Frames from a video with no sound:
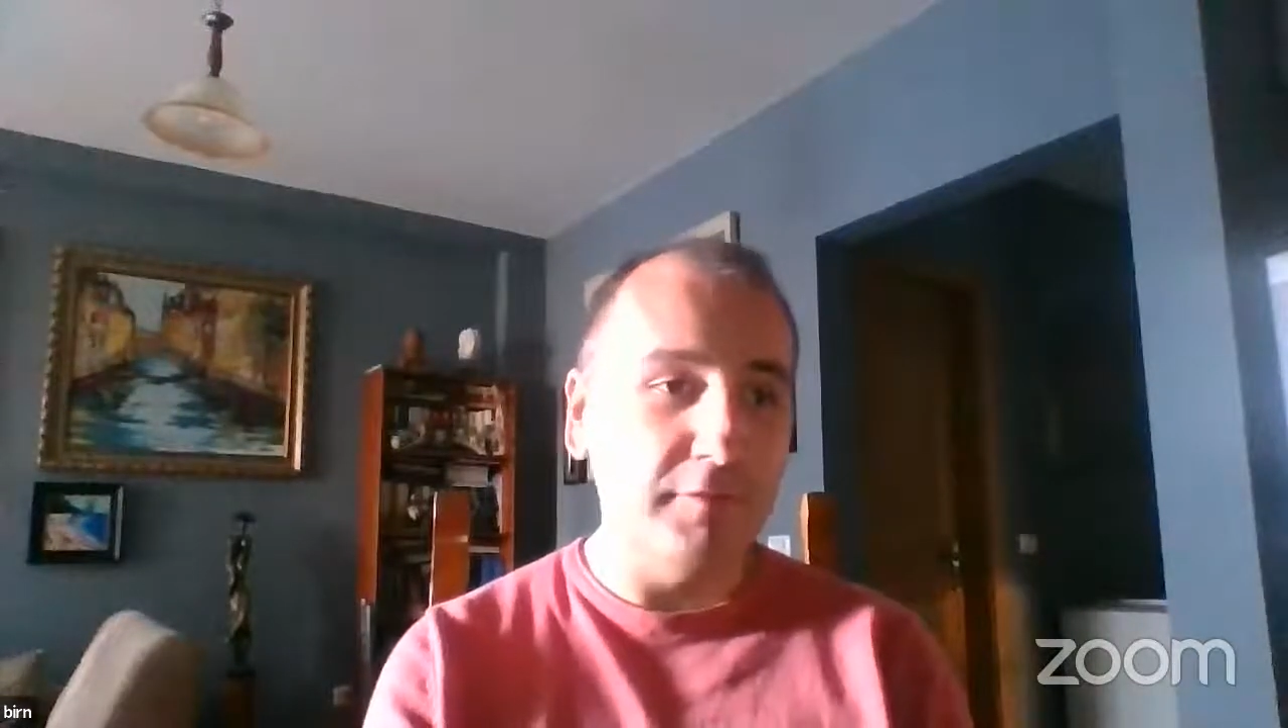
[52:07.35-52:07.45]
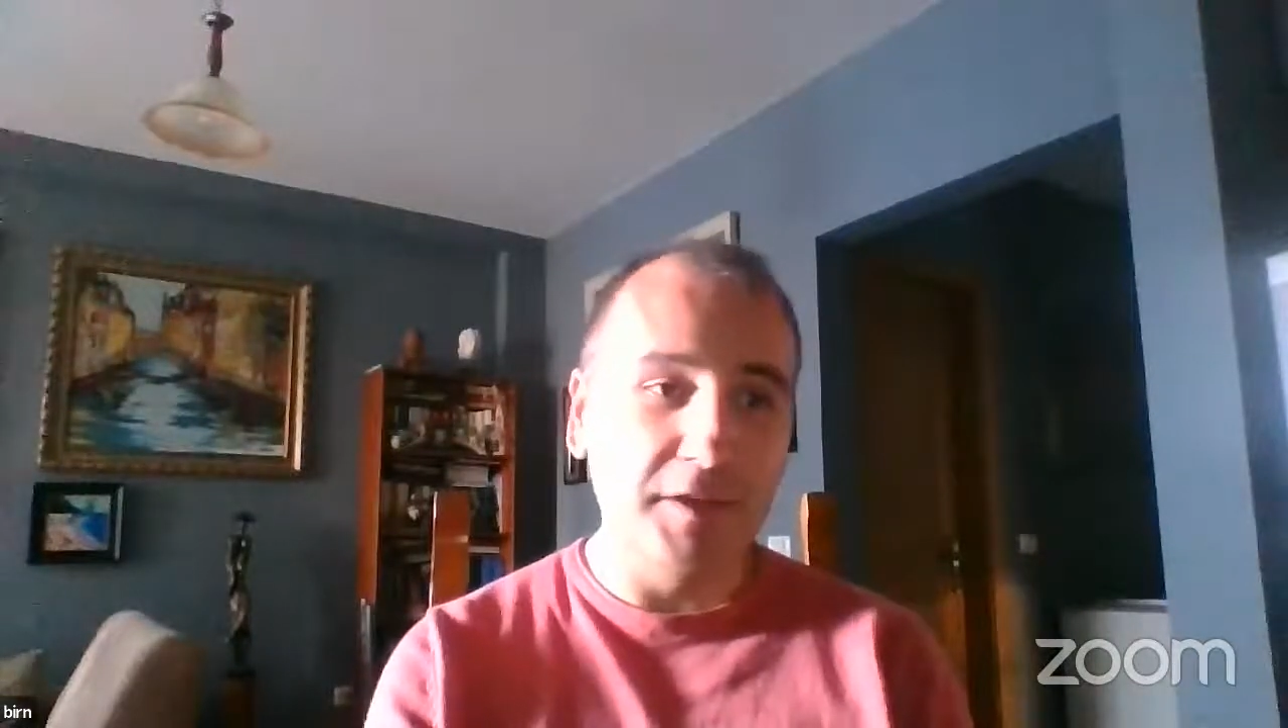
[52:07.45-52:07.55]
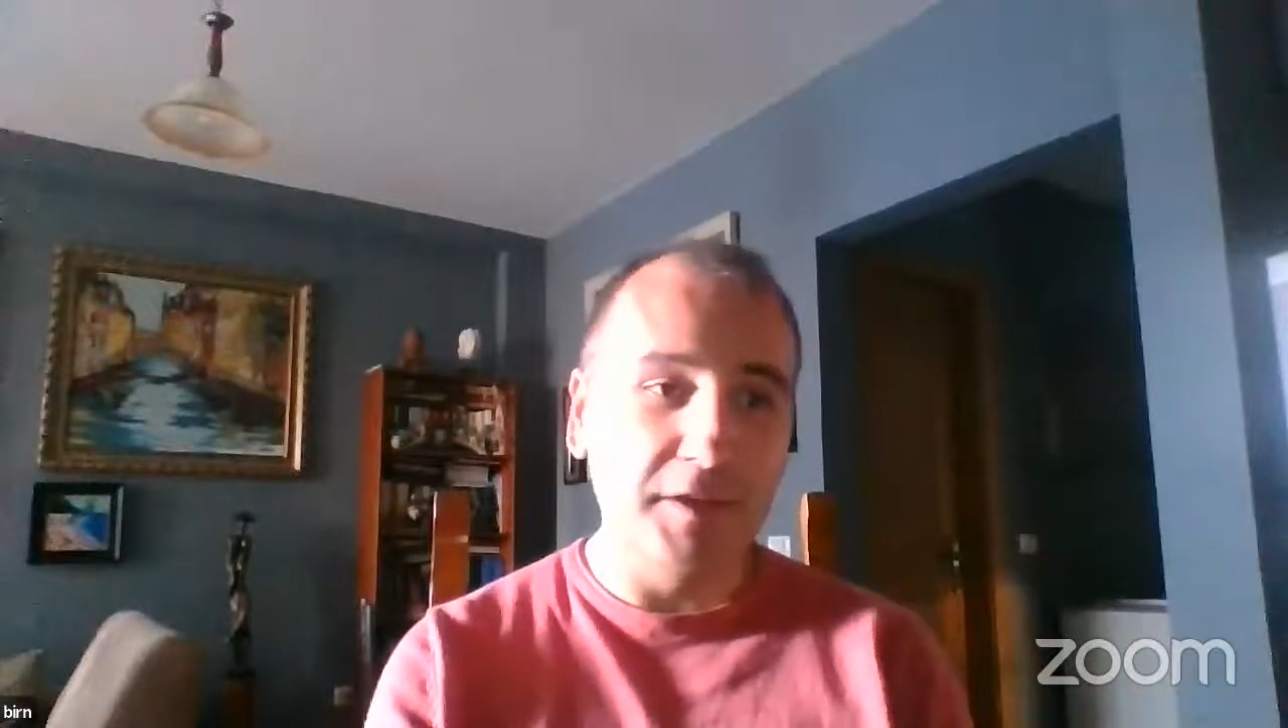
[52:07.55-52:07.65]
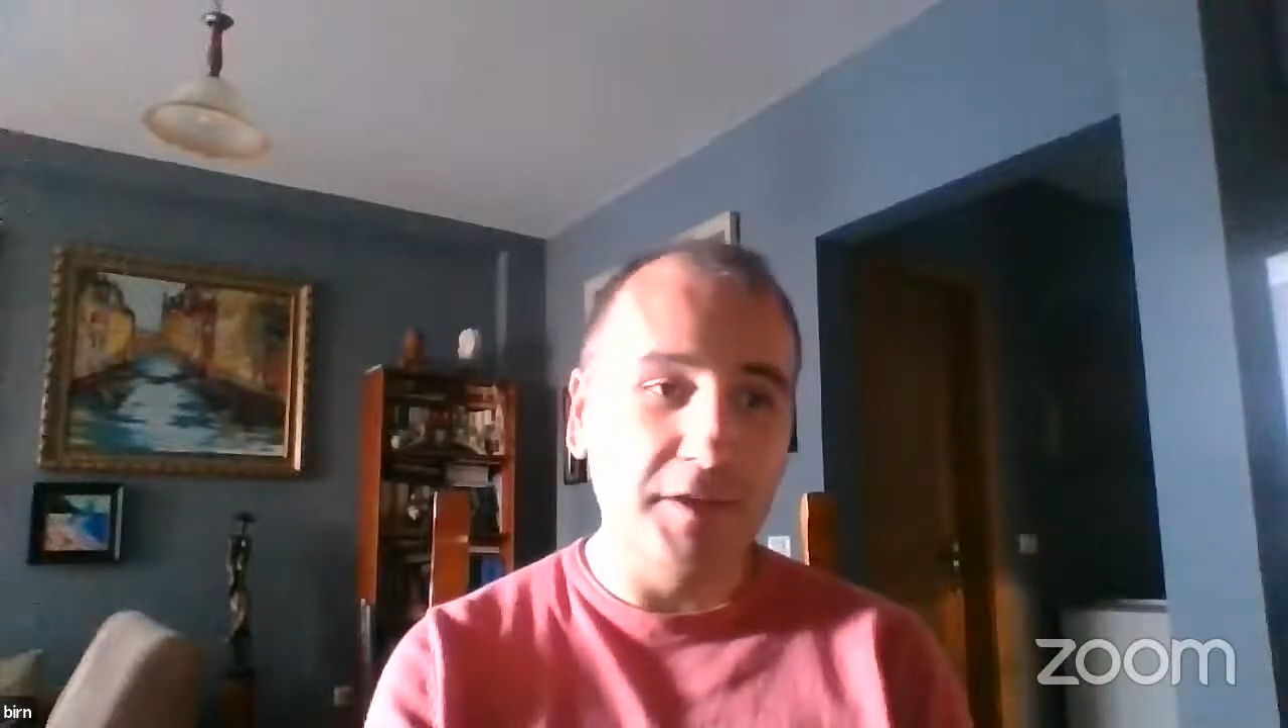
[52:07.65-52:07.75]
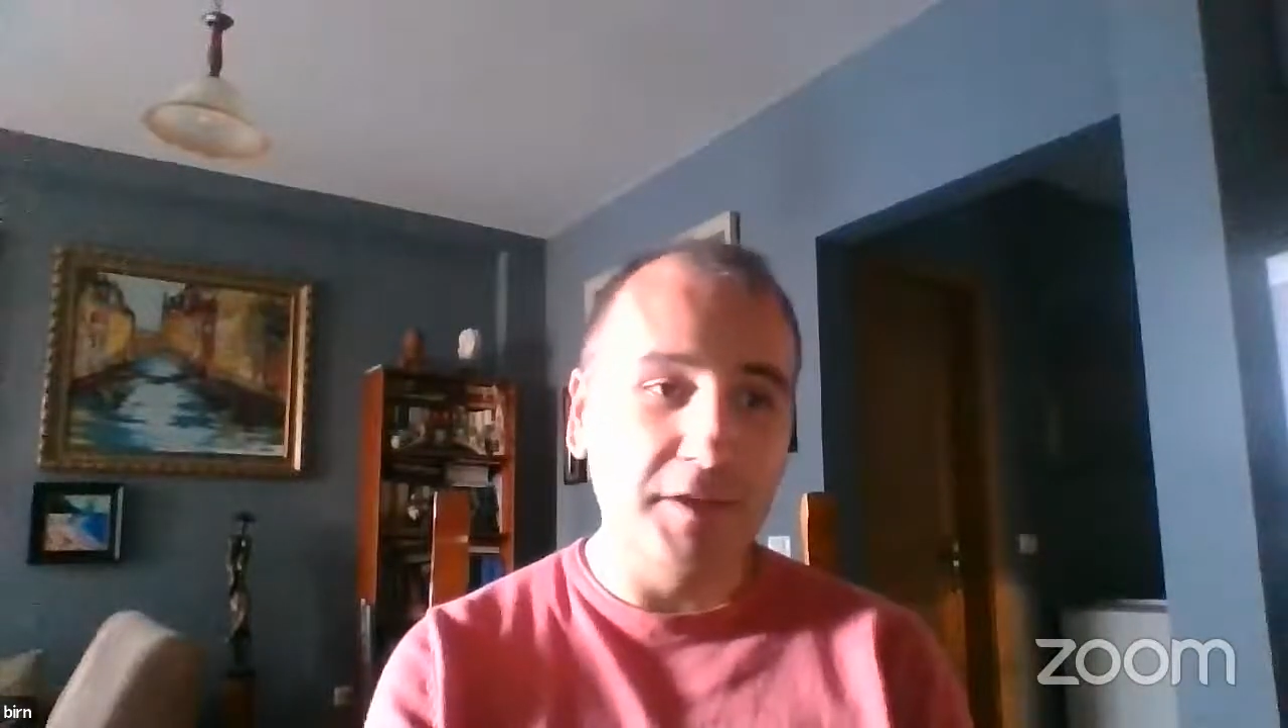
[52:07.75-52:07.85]

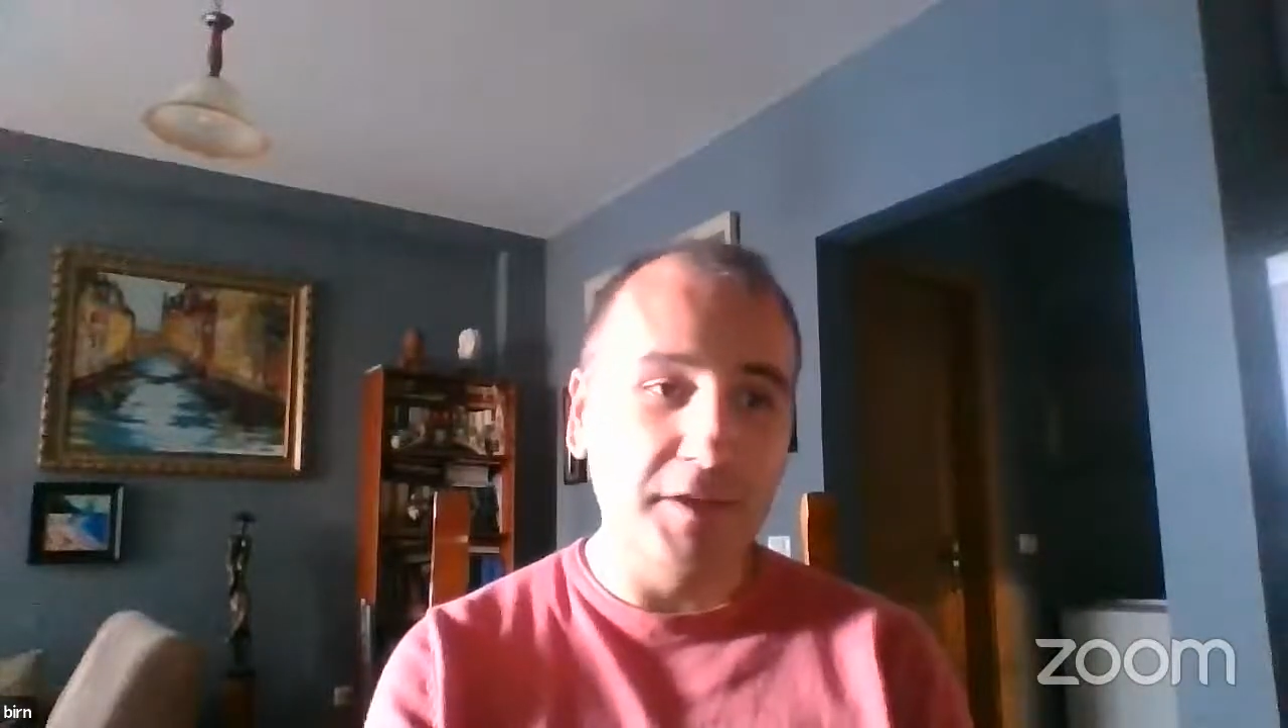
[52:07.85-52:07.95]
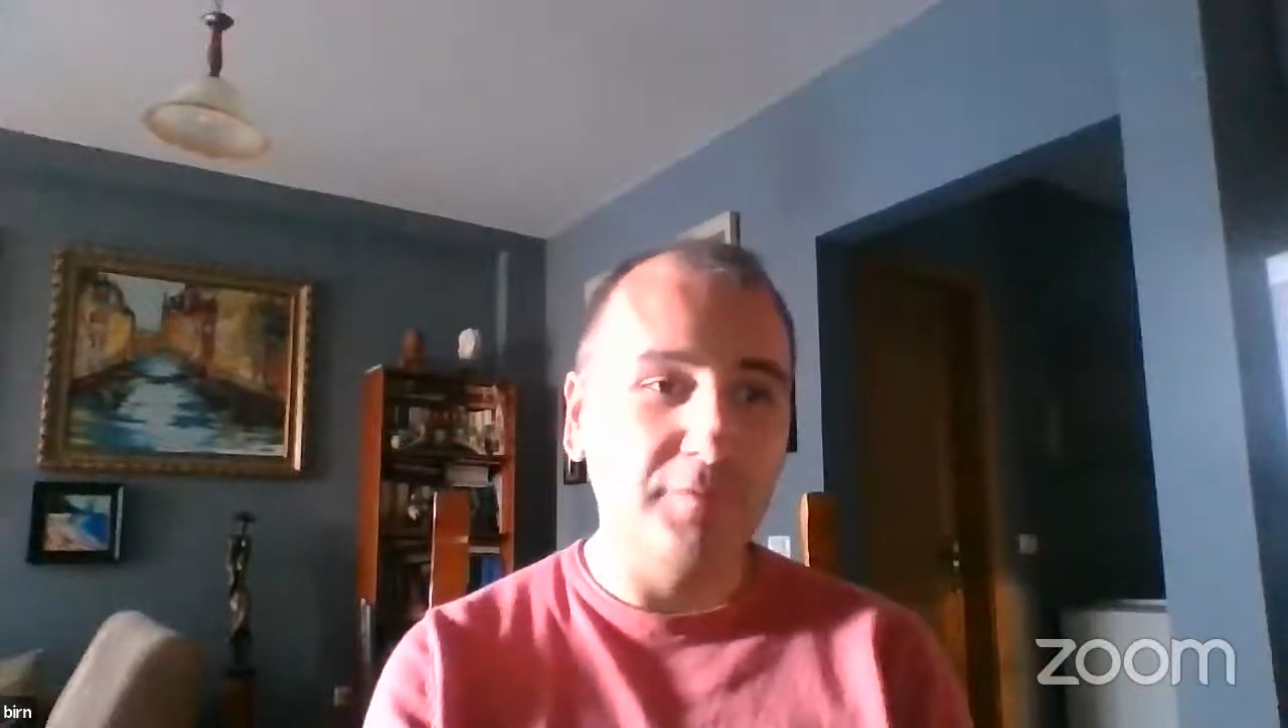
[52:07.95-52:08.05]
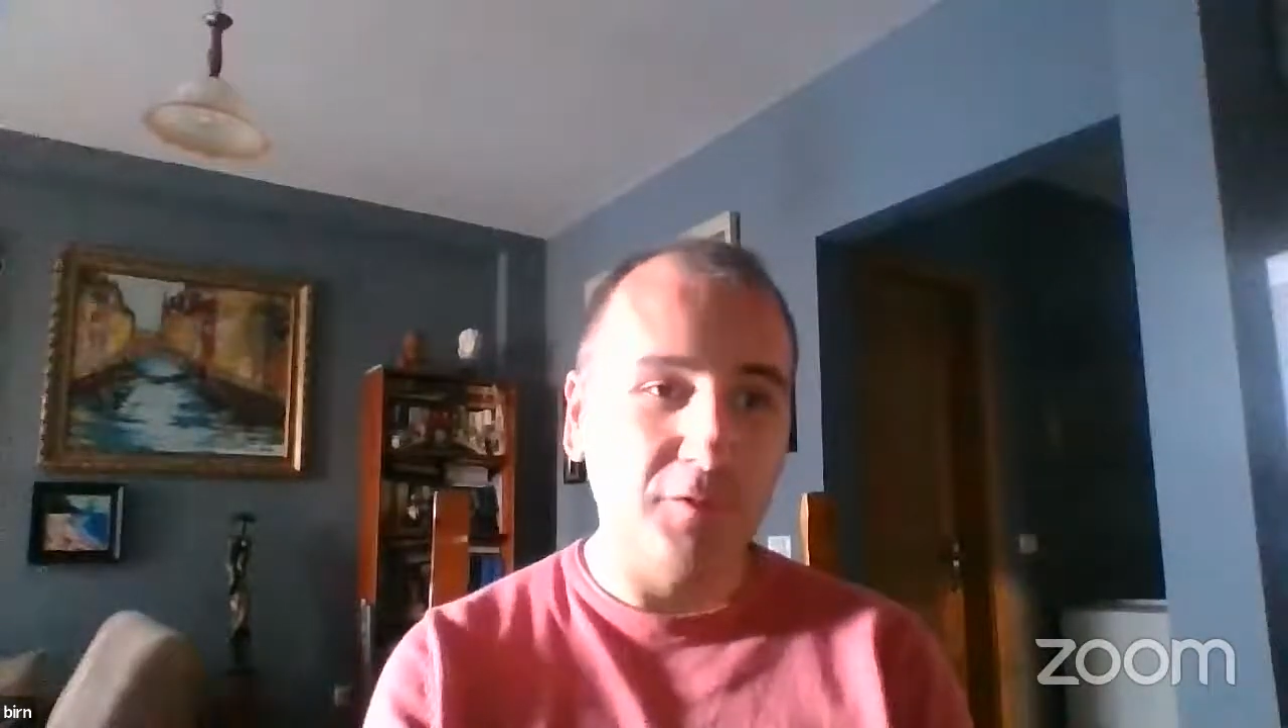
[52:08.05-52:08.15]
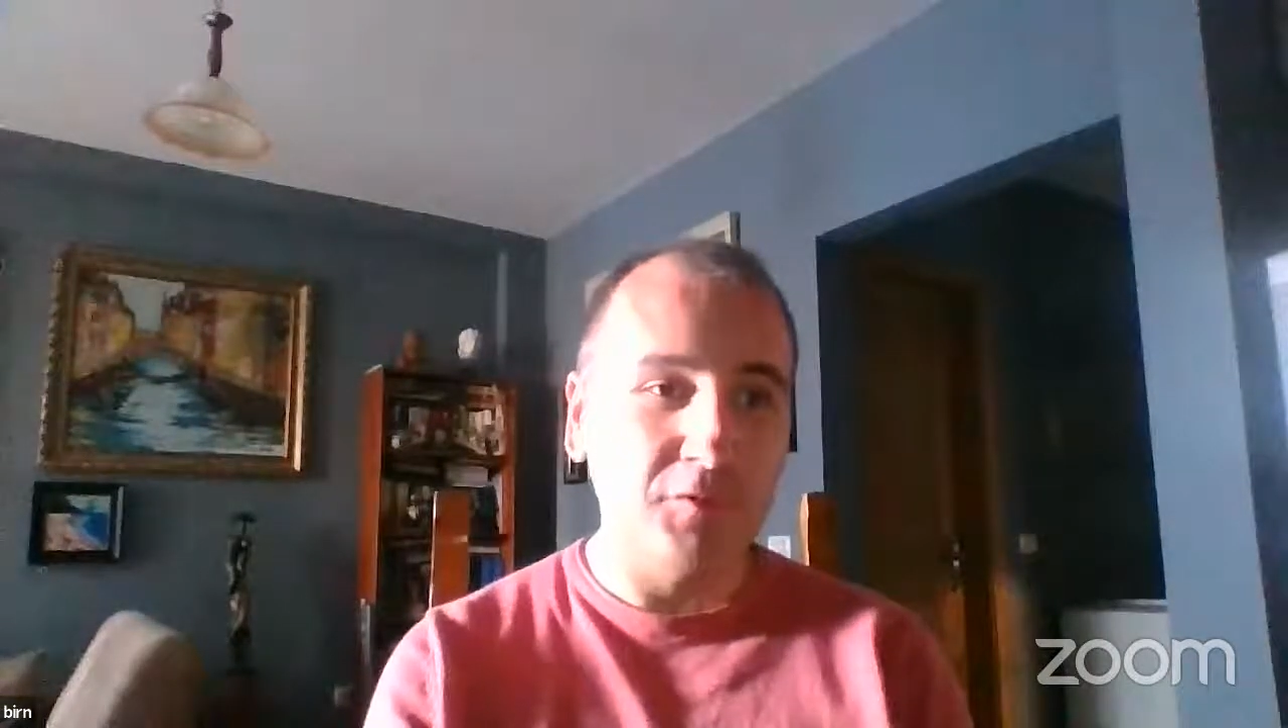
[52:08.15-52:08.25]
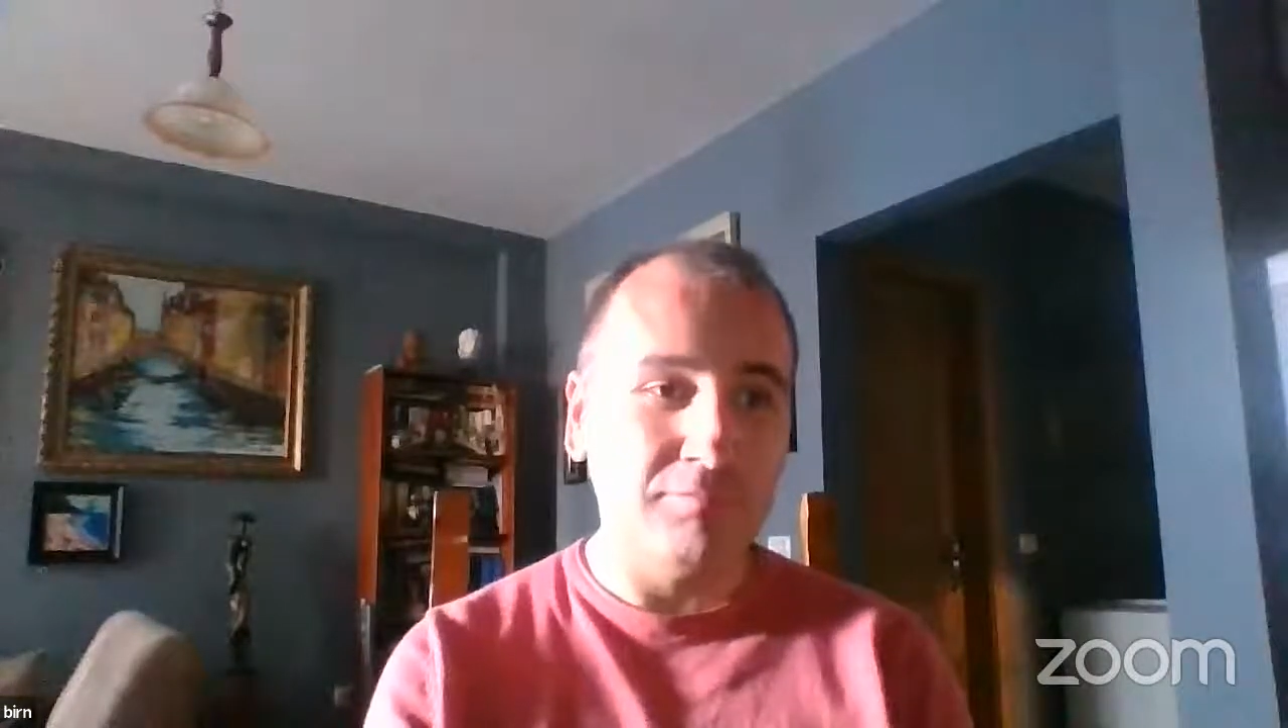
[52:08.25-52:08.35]
region
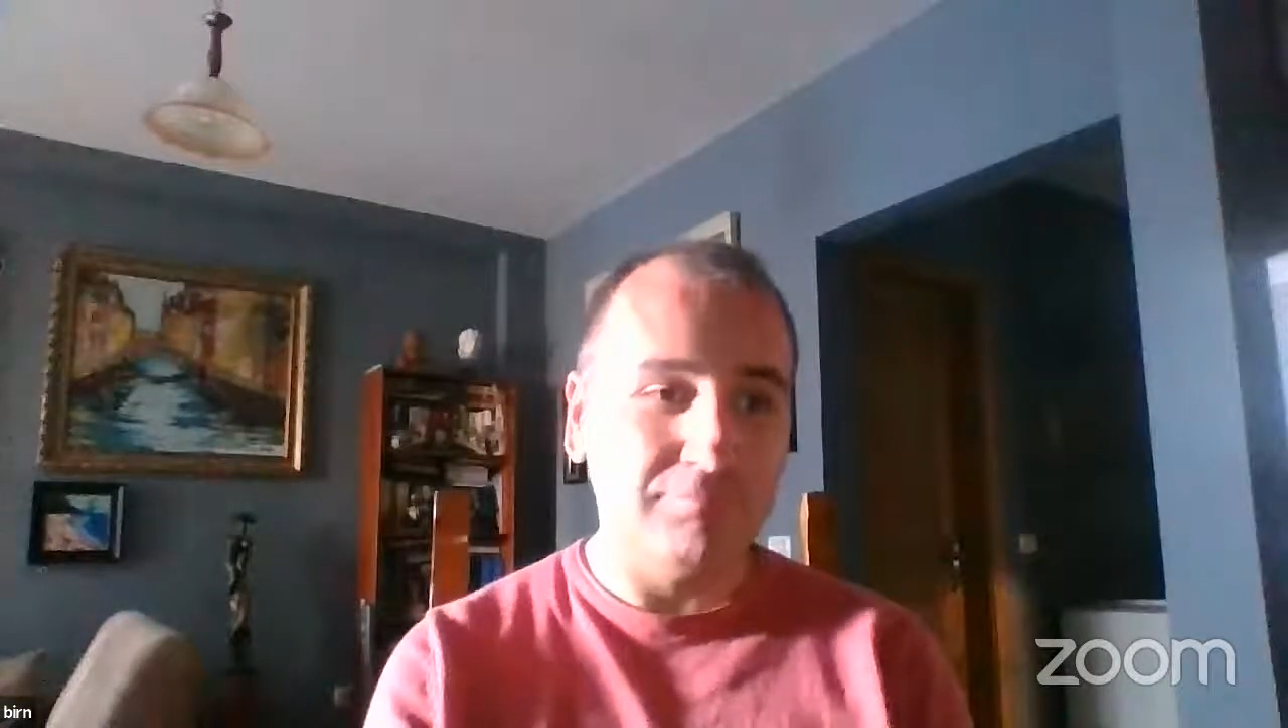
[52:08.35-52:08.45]
before